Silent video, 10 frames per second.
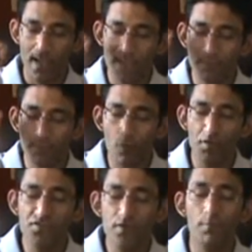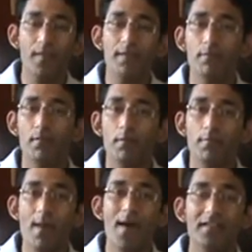and the Forrester Web
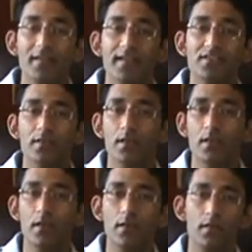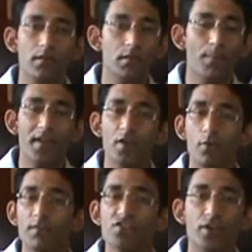Analytics, depending
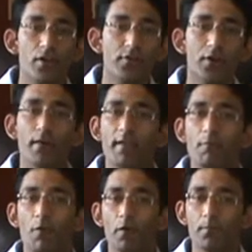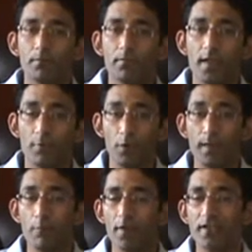on which year you're looking for. If you're
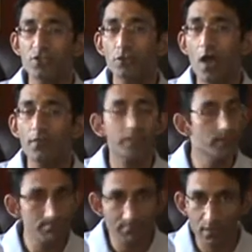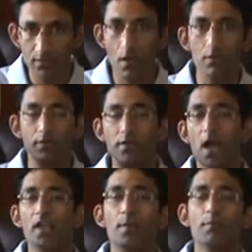looking for year 2000, download a
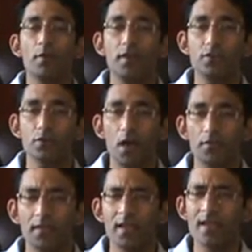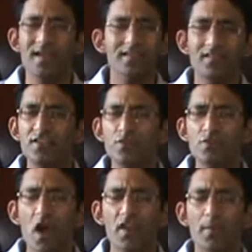document for year 2000. These 2
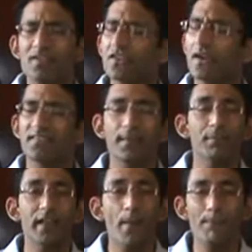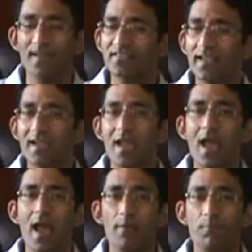documents are simply amazing,
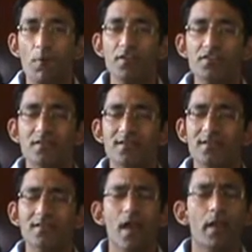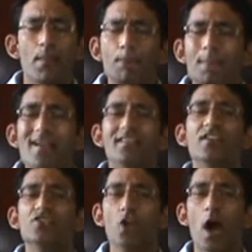and Forrester does an
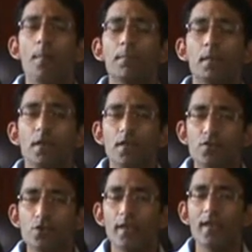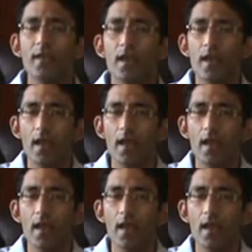amazing job doing